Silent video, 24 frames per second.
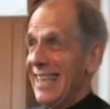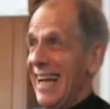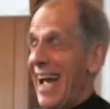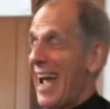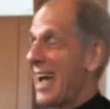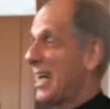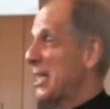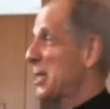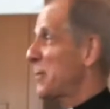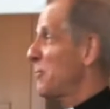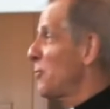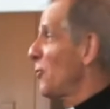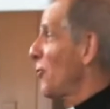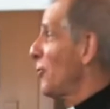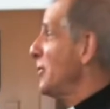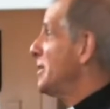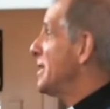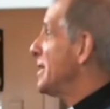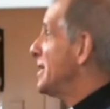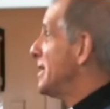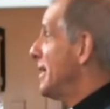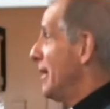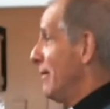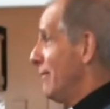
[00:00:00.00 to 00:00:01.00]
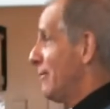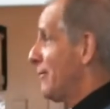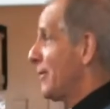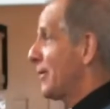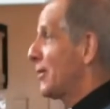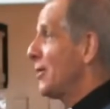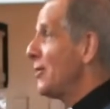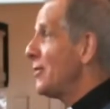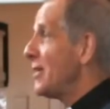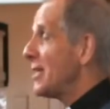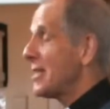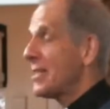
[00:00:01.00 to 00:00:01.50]
exploitative. For
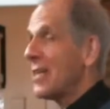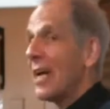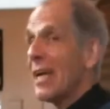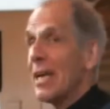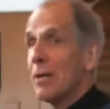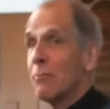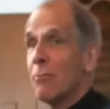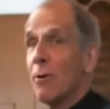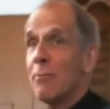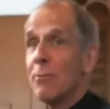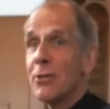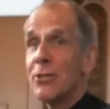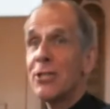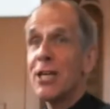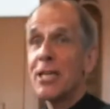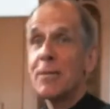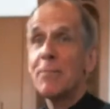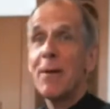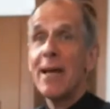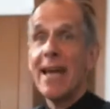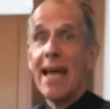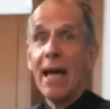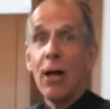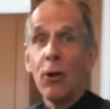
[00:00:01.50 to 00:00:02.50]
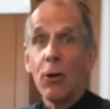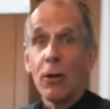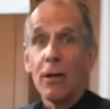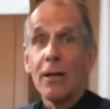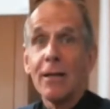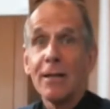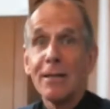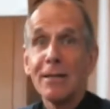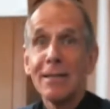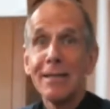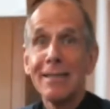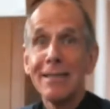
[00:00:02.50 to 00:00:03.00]
goodness sake, the woman's just been
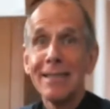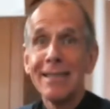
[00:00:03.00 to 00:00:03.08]
ill.